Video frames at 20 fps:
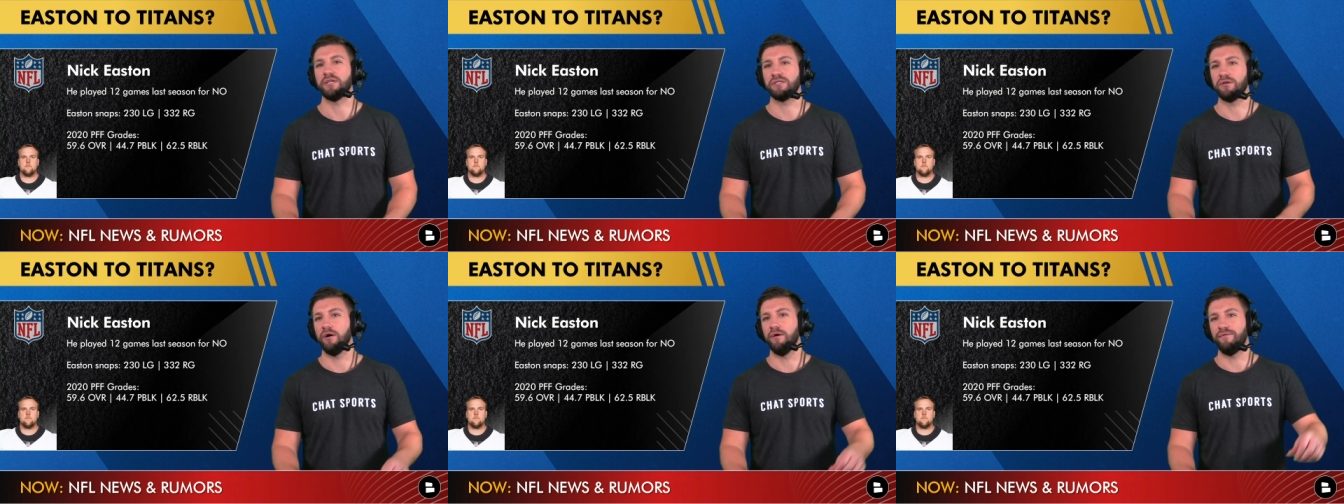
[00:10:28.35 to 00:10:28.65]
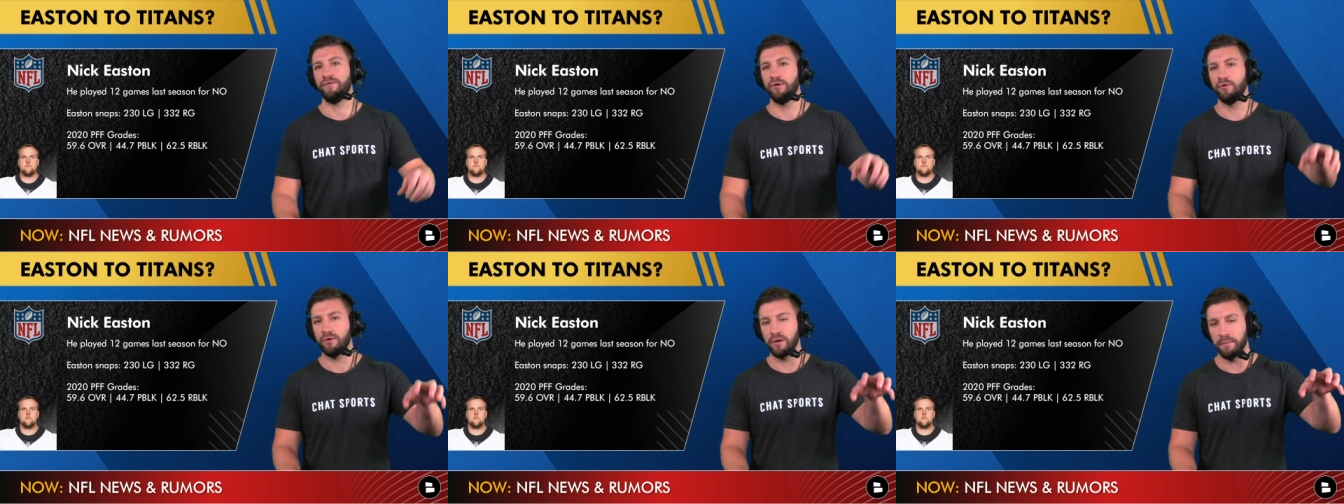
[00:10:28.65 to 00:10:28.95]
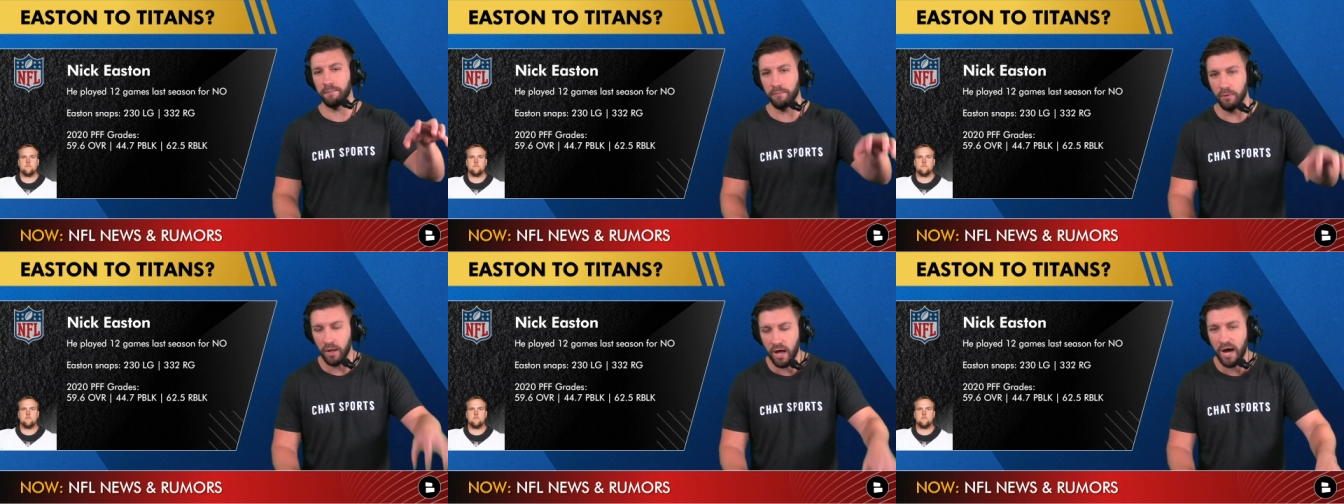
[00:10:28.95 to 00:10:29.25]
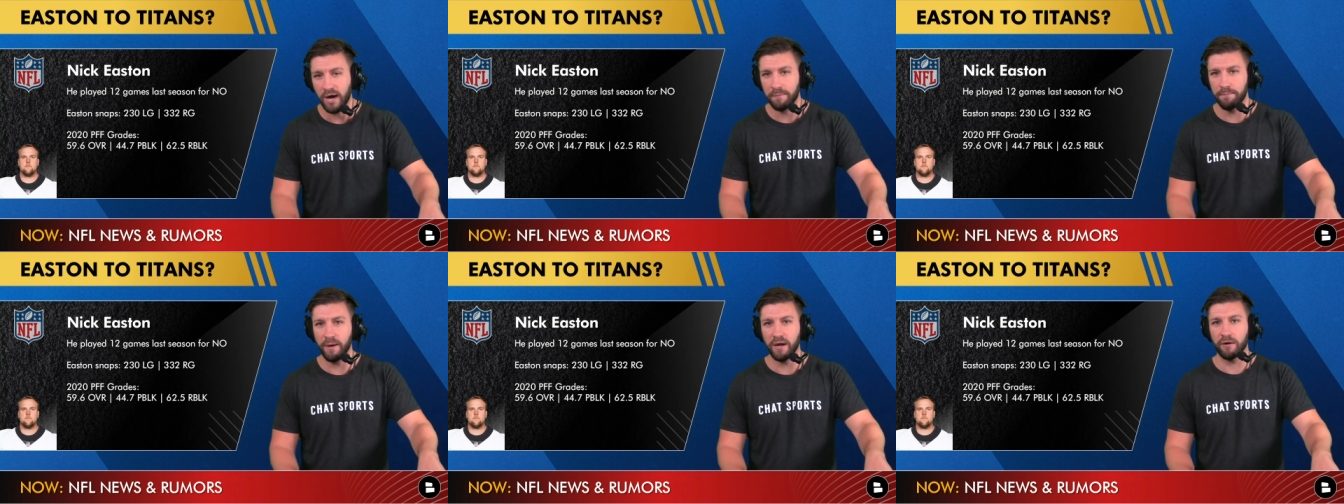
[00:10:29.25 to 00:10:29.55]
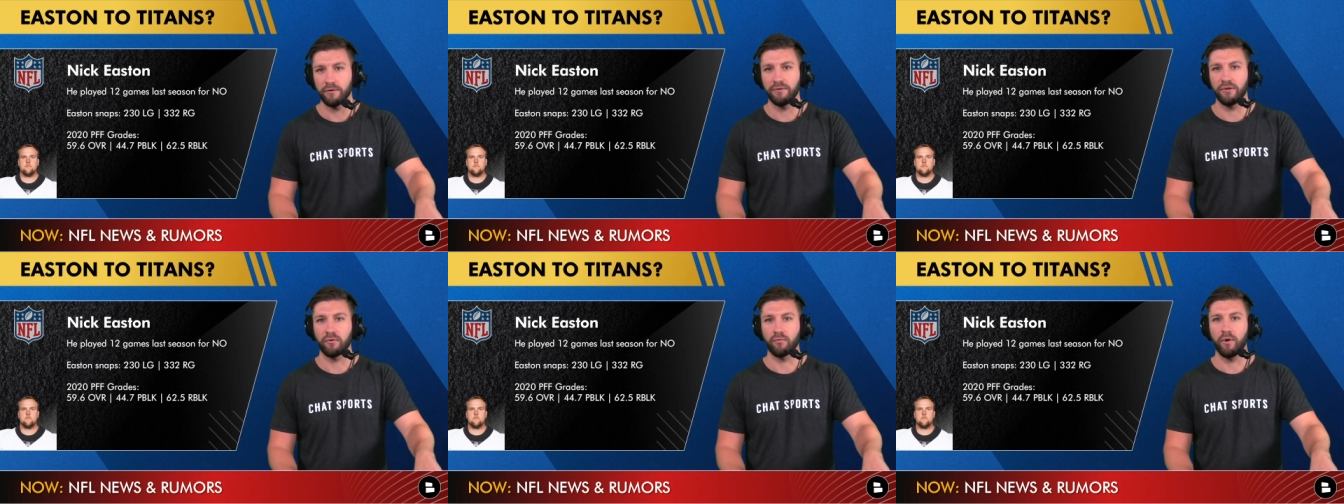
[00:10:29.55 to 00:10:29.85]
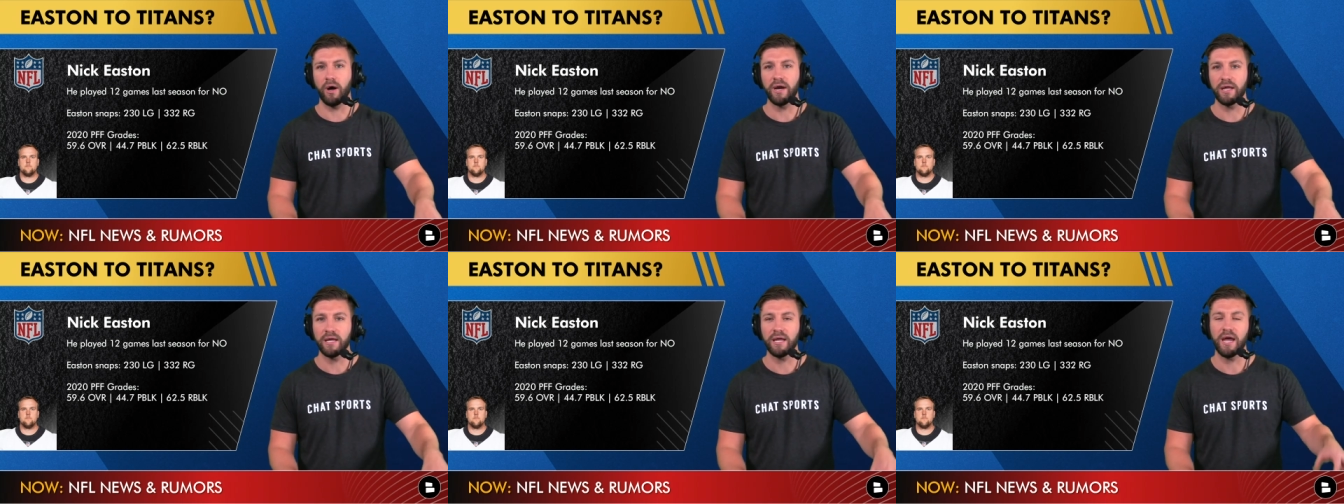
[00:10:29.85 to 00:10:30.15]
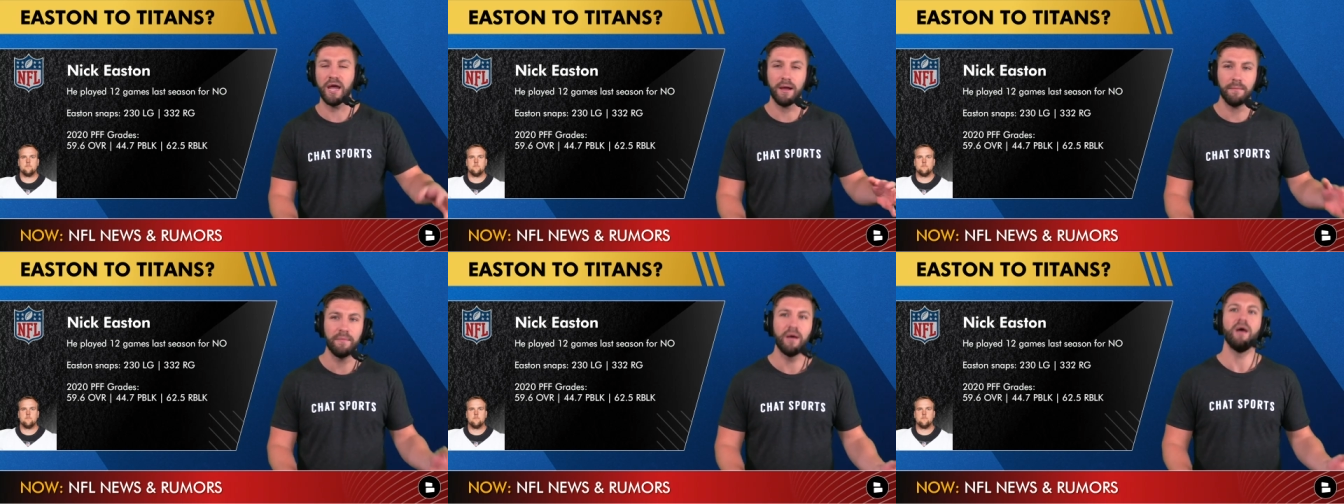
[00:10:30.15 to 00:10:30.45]
So if you can block better in the running
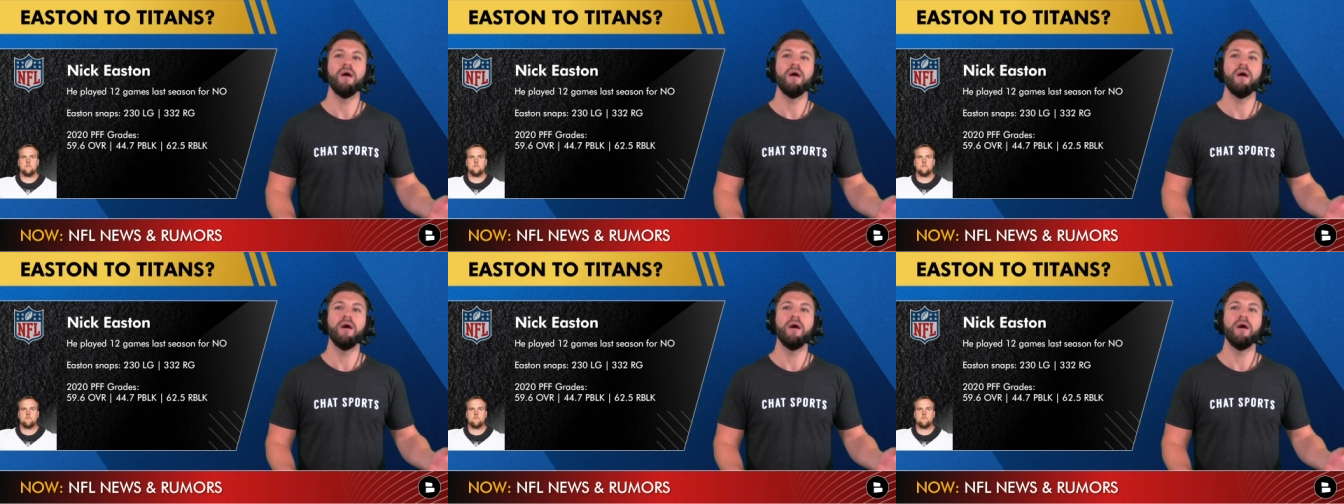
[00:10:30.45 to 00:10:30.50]
game,